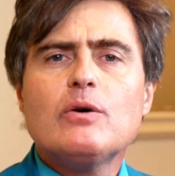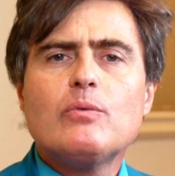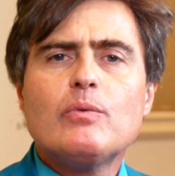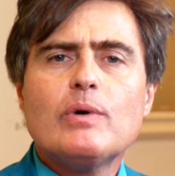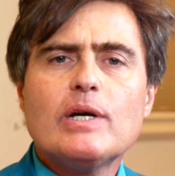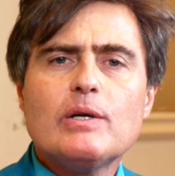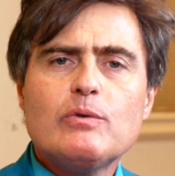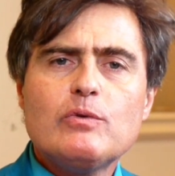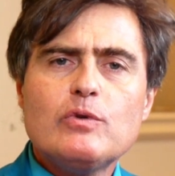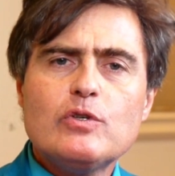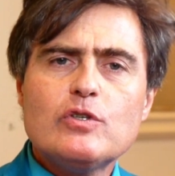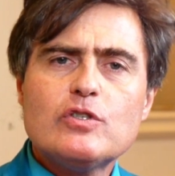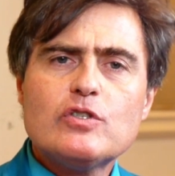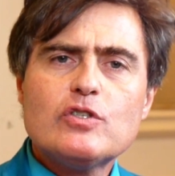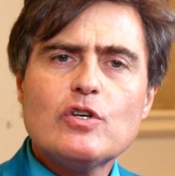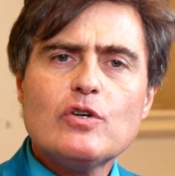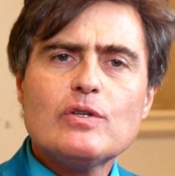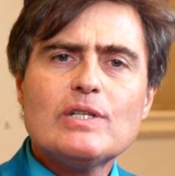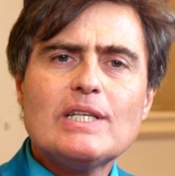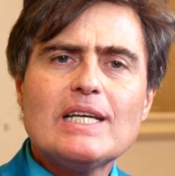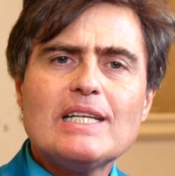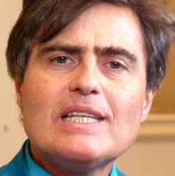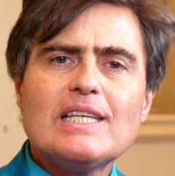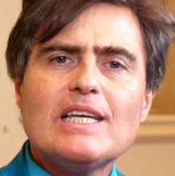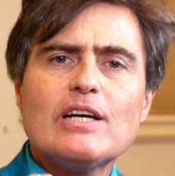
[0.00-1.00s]
where you
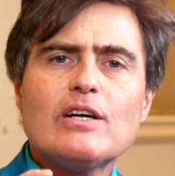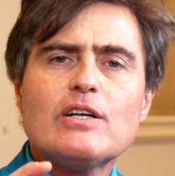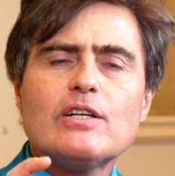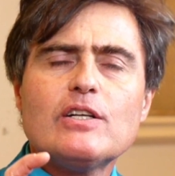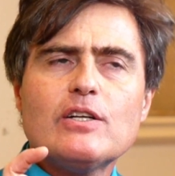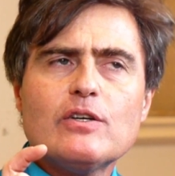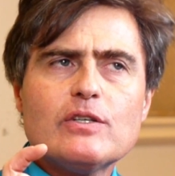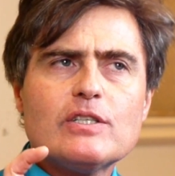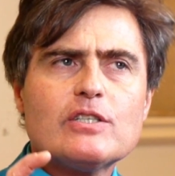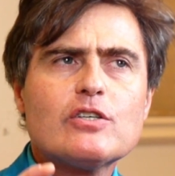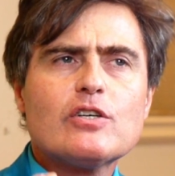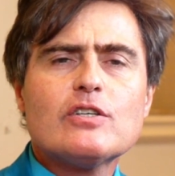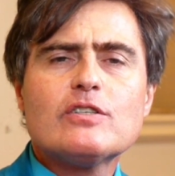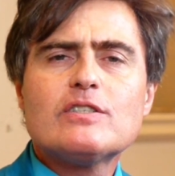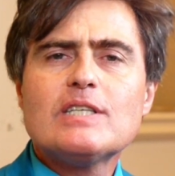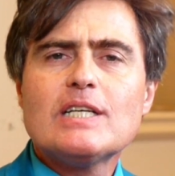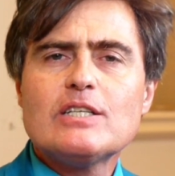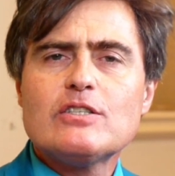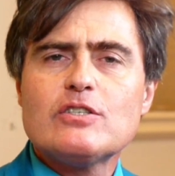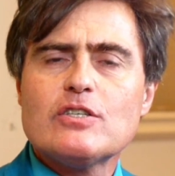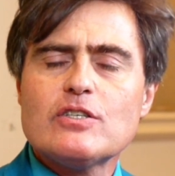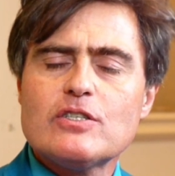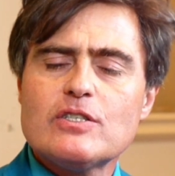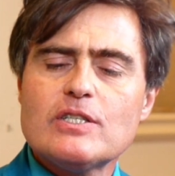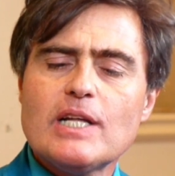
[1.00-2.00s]
saw that there, no, it's
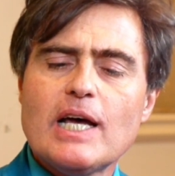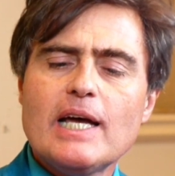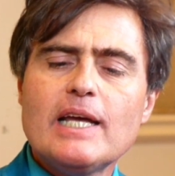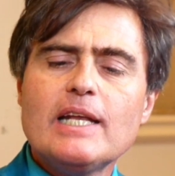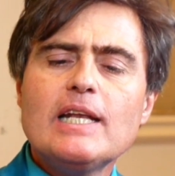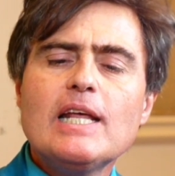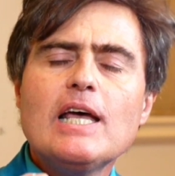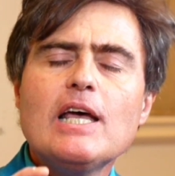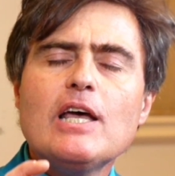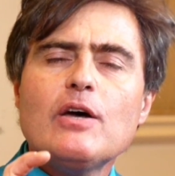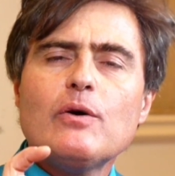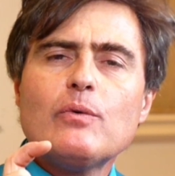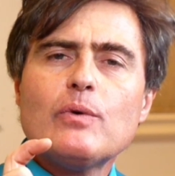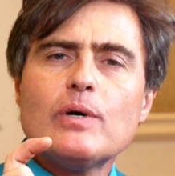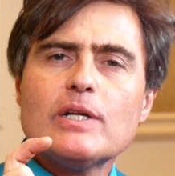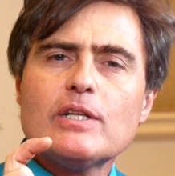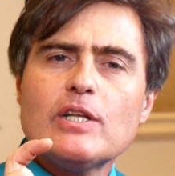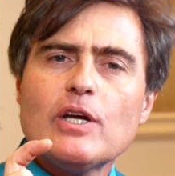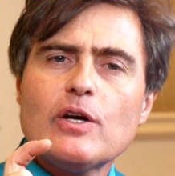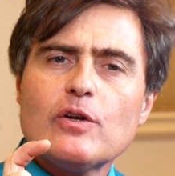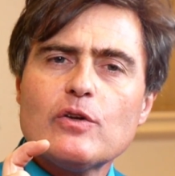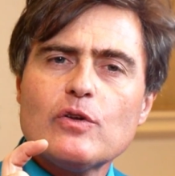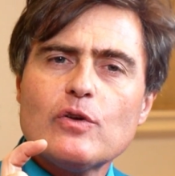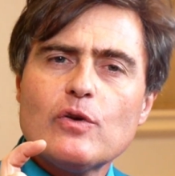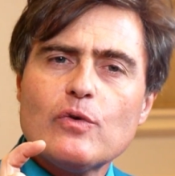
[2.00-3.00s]
consensus nine, where
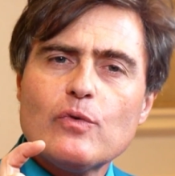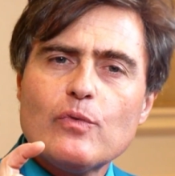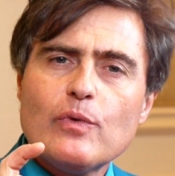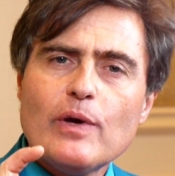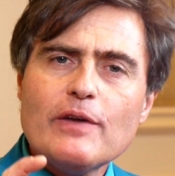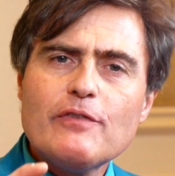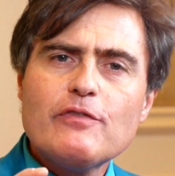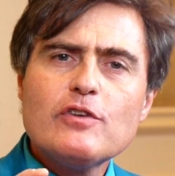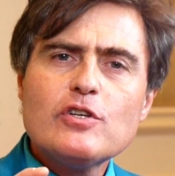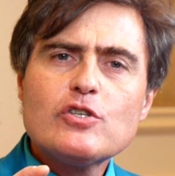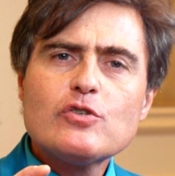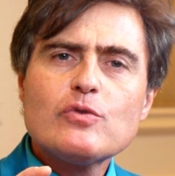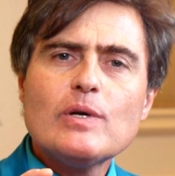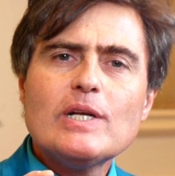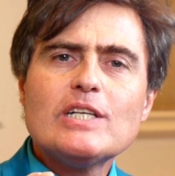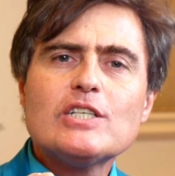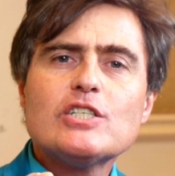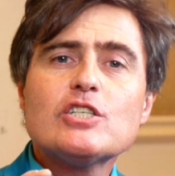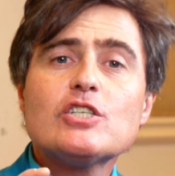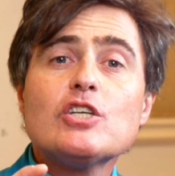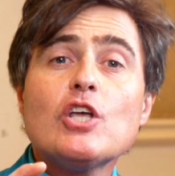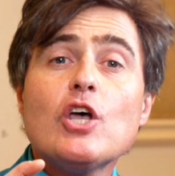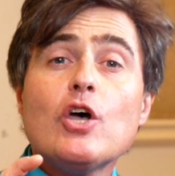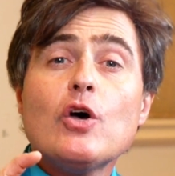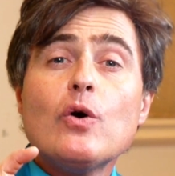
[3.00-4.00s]
there are reference
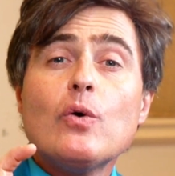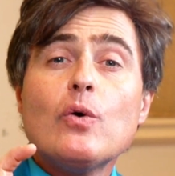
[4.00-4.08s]
ranges